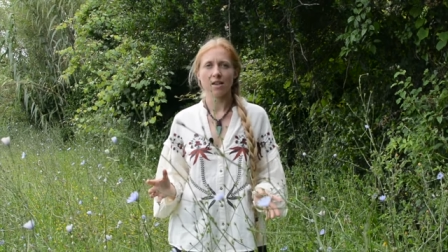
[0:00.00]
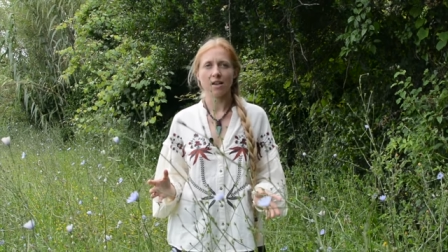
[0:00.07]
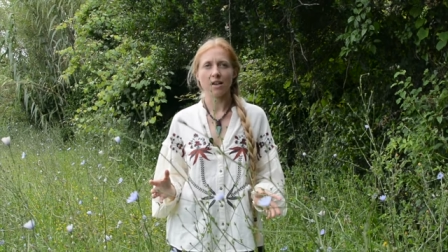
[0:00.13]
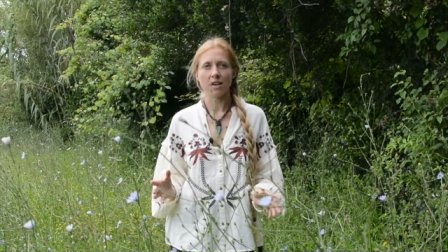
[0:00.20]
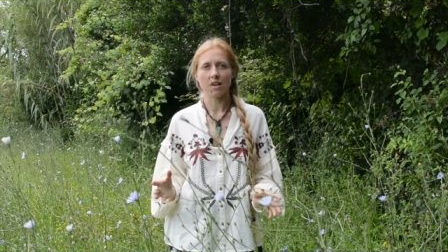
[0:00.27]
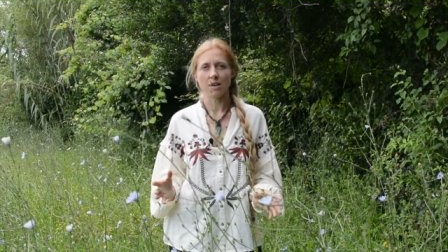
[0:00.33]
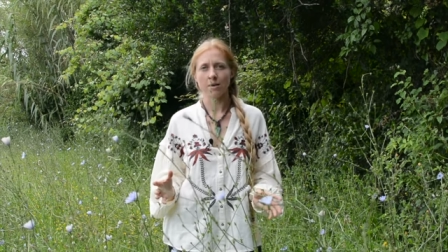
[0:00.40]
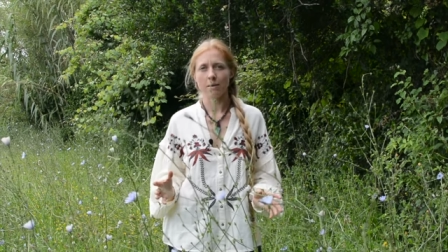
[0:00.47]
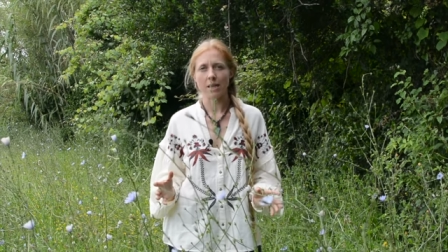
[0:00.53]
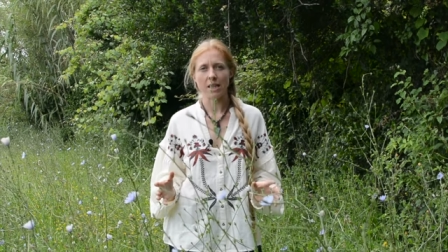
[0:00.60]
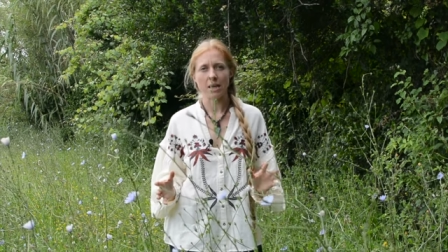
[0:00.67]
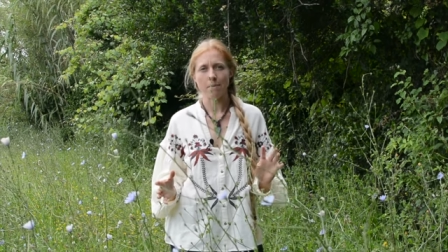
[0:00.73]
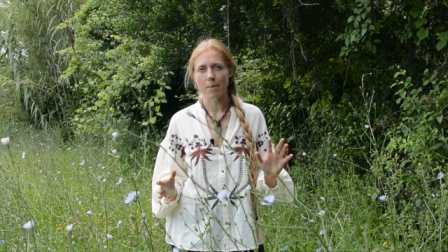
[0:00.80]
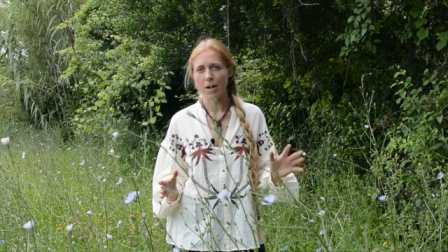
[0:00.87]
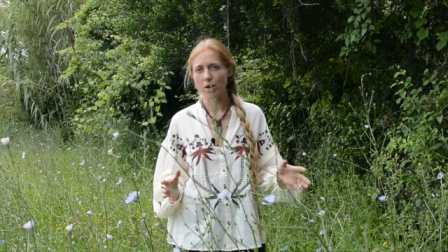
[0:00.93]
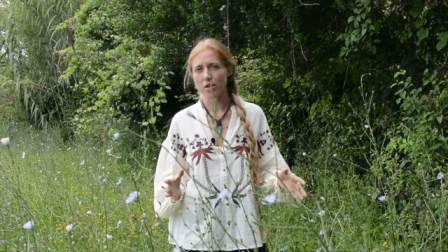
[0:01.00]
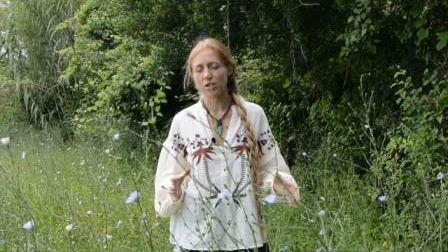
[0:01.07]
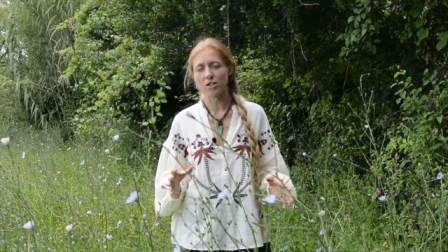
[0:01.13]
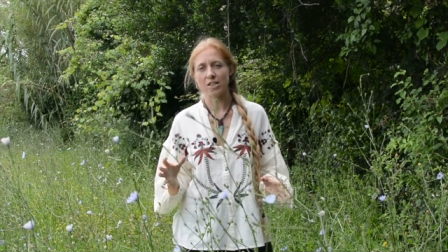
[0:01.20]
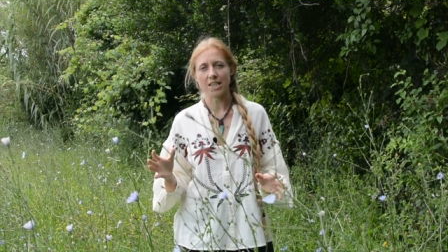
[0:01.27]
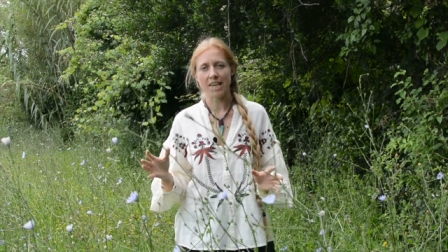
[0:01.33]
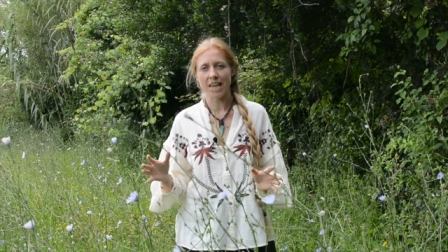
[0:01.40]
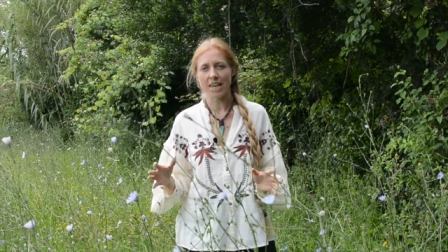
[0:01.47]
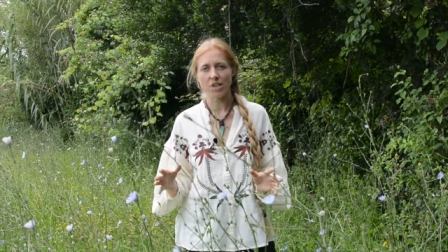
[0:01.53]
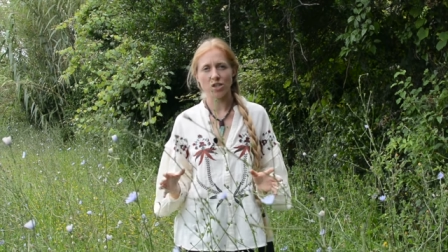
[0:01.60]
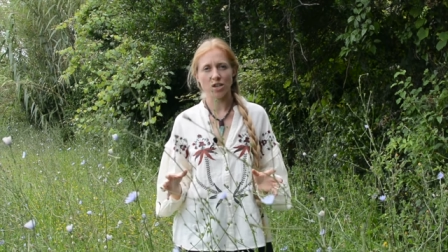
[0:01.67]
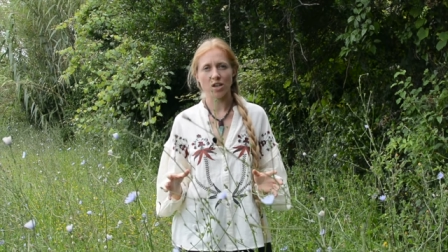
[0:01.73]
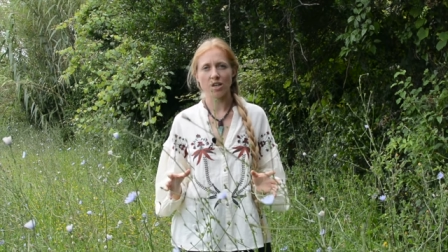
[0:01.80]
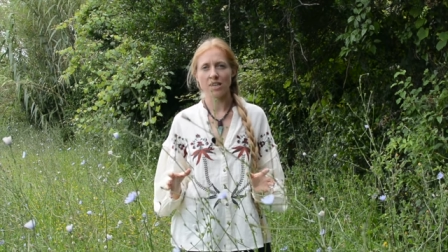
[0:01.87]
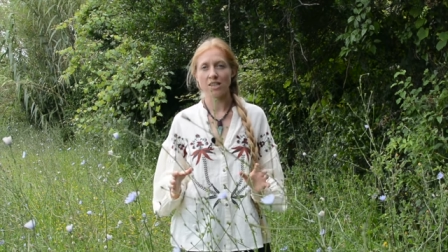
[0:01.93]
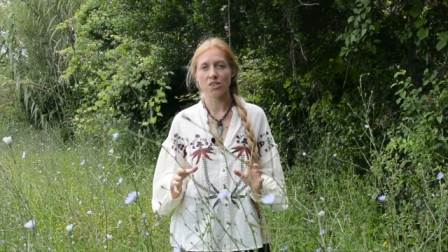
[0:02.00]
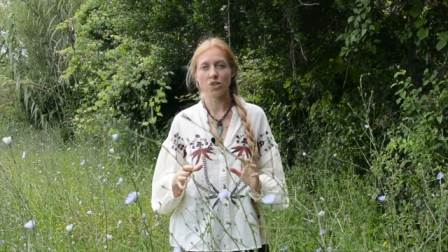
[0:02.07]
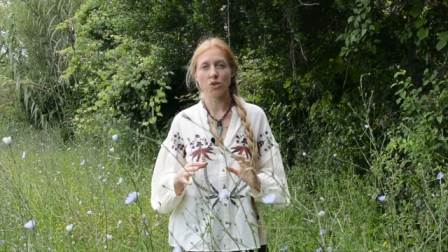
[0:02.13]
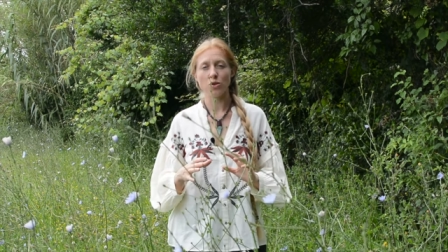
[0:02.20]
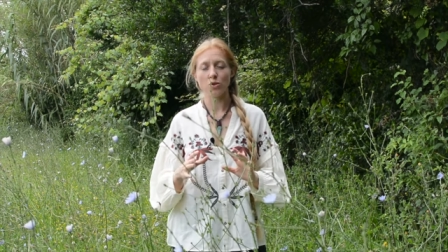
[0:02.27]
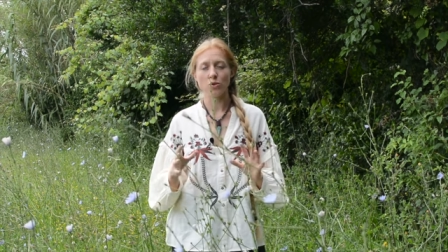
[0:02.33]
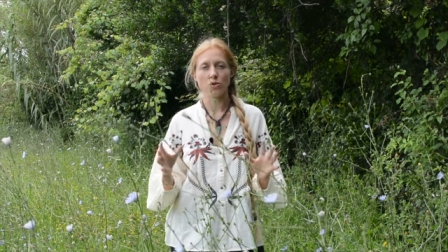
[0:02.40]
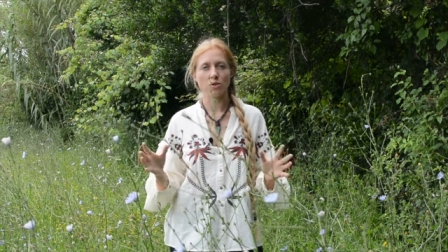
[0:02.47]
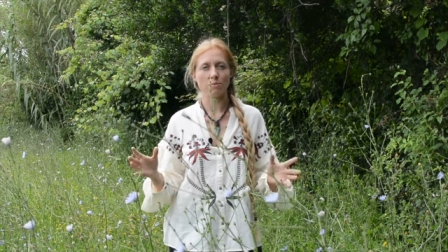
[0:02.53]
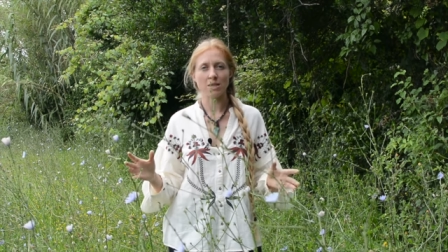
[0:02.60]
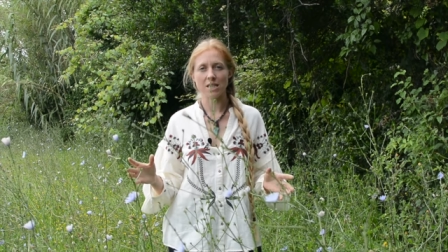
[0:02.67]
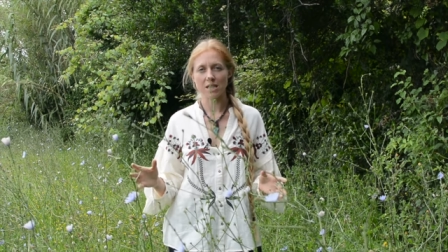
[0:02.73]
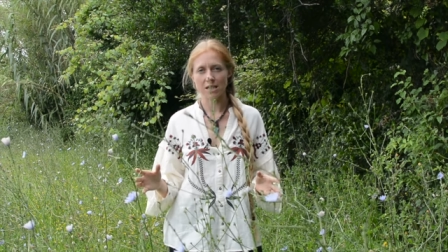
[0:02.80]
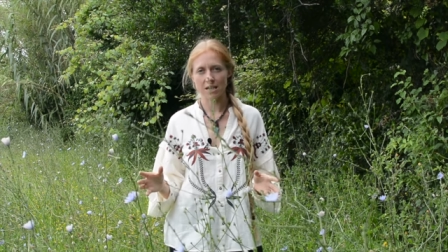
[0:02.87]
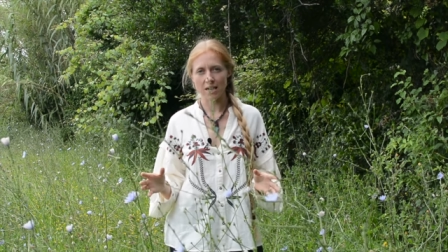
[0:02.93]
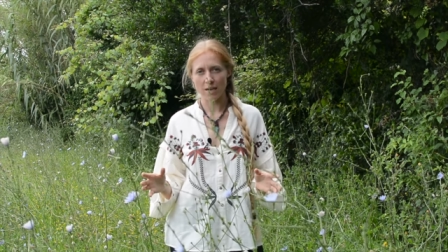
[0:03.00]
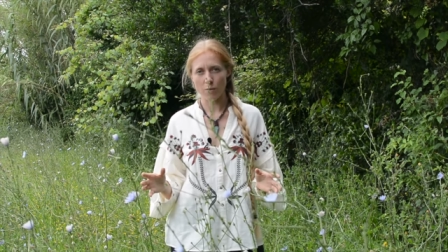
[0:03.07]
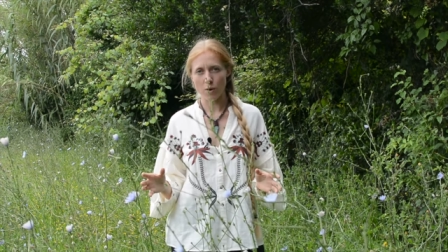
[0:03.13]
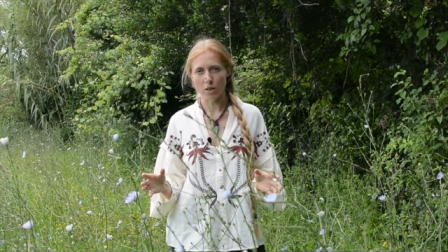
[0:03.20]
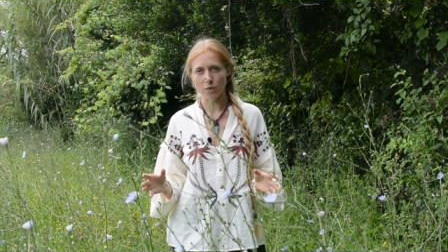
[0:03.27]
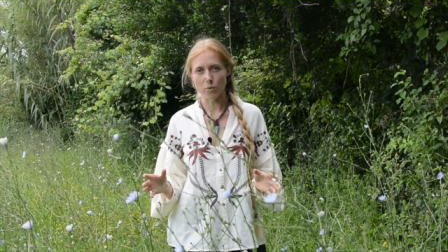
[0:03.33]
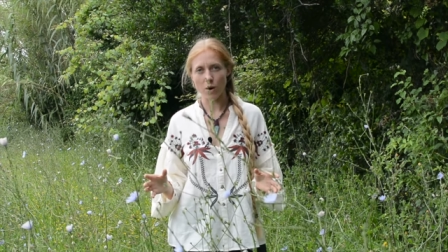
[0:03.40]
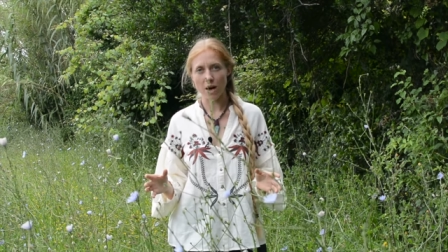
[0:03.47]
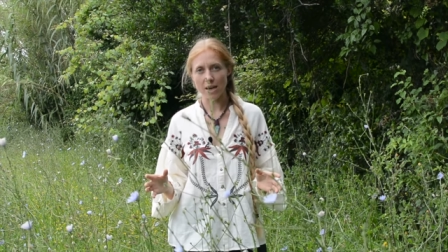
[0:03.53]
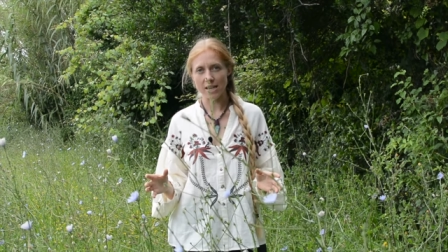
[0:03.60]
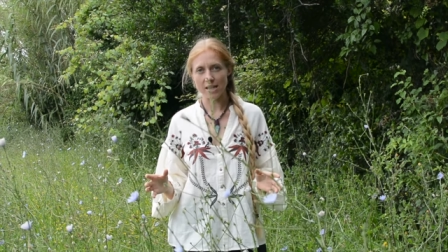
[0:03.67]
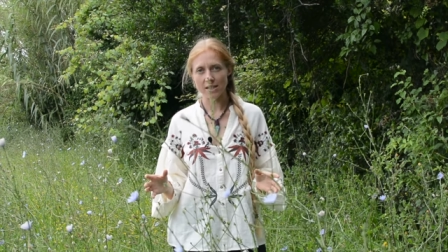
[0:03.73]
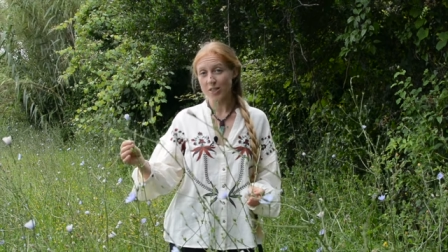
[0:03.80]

uh, in the Americas and Asia, and is used medicinally worldwide.